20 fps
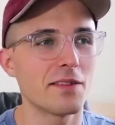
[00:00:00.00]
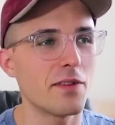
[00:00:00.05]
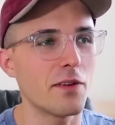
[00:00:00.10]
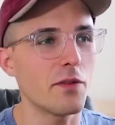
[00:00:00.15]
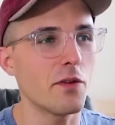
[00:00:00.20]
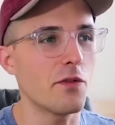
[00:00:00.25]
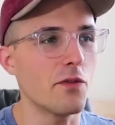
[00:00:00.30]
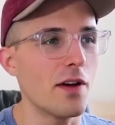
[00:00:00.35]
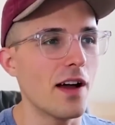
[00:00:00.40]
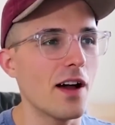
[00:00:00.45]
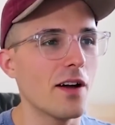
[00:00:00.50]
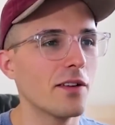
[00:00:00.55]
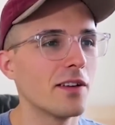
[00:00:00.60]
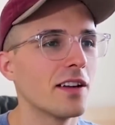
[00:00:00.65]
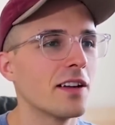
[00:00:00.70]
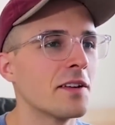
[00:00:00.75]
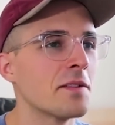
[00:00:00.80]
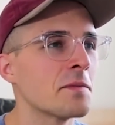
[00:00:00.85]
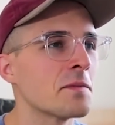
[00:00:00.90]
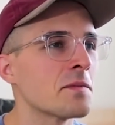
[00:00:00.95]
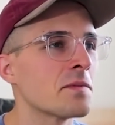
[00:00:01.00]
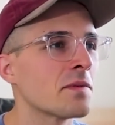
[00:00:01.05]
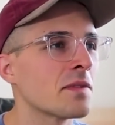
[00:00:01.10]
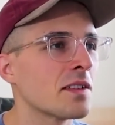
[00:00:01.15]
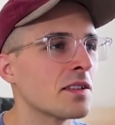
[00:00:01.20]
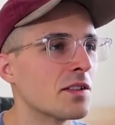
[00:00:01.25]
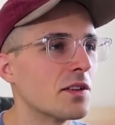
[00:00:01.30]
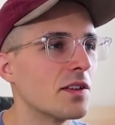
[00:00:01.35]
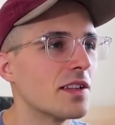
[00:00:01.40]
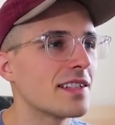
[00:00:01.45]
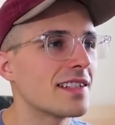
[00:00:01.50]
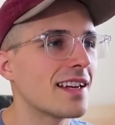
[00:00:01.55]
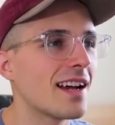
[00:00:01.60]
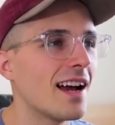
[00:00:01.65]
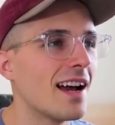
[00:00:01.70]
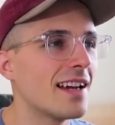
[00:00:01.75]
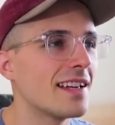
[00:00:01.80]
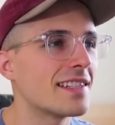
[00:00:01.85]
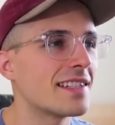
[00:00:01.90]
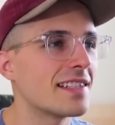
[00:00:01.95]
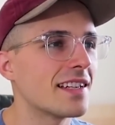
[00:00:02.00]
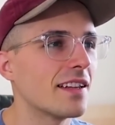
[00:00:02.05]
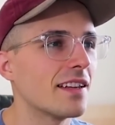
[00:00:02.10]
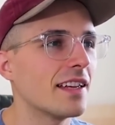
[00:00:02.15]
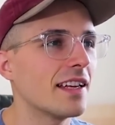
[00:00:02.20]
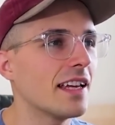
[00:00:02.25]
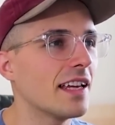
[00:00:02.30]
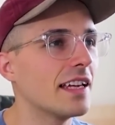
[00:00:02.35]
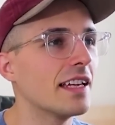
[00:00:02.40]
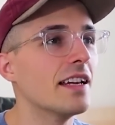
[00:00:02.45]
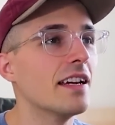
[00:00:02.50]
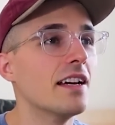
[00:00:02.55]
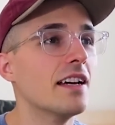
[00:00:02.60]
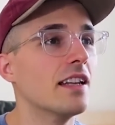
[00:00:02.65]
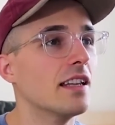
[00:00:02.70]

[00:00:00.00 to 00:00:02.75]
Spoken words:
I've ever found. So this guy is selling a